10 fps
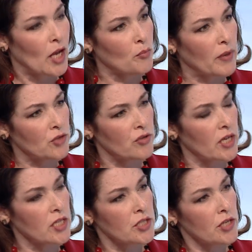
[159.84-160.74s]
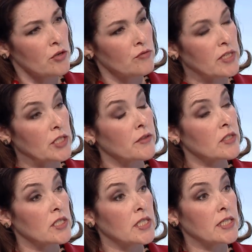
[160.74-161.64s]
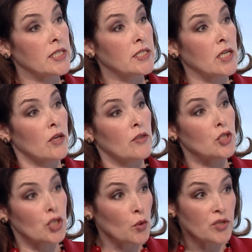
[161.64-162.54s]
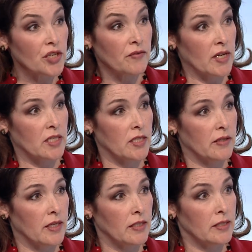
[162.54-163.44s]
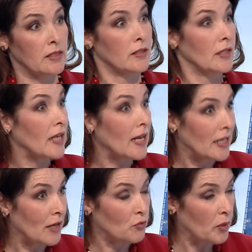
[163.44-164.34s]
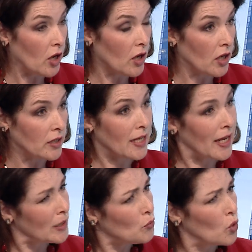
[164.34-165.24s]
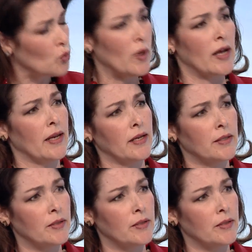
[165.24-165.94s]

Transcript: And Patrick, is there a risk that cities that don't invest in this get left behind, and in what way?